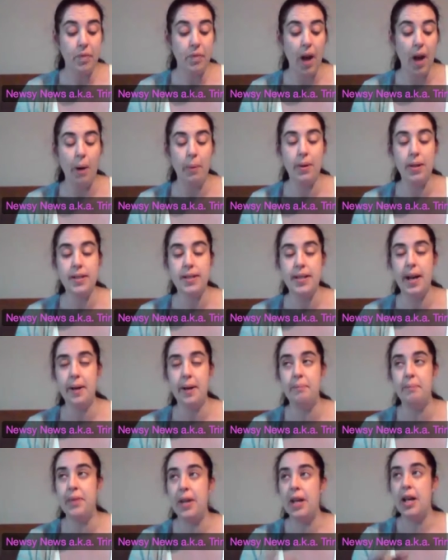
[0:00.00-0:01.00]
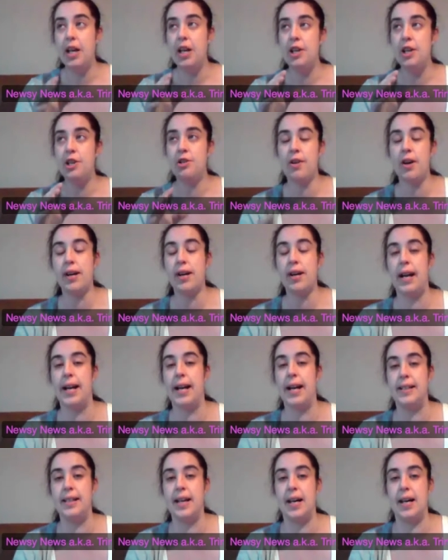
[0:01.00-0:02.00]
I was um,
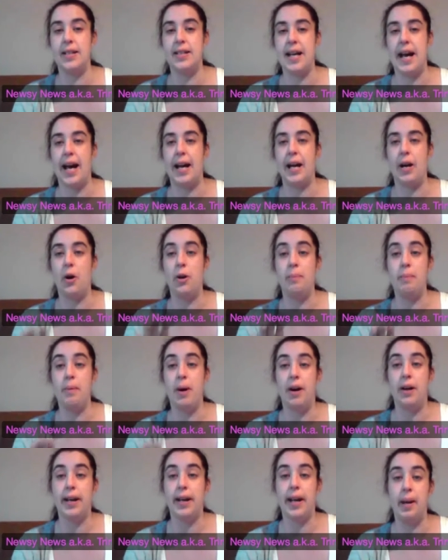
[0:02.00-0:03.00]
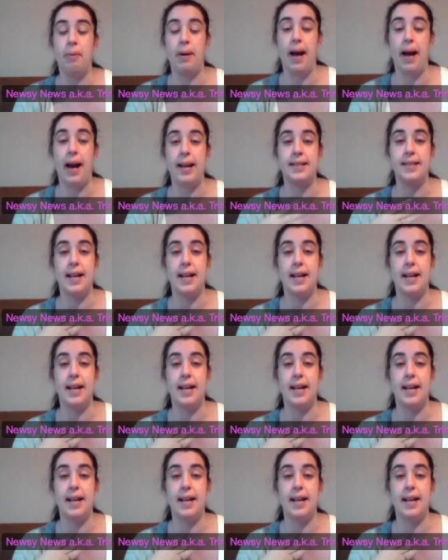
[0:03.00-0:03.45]
struggling the other day on Marketplace.